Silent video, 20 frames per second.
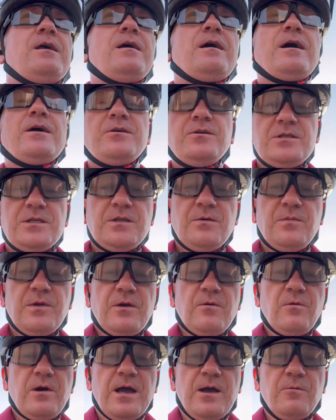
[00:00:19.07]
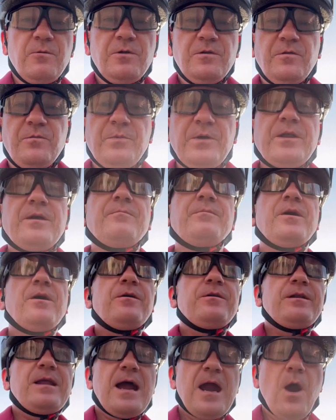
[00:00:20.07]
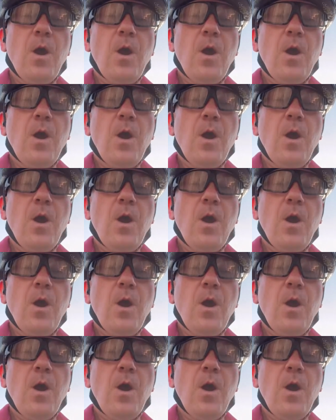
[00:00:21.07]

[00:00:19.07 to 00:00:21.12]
I used to be a werewolf, but I'm not now.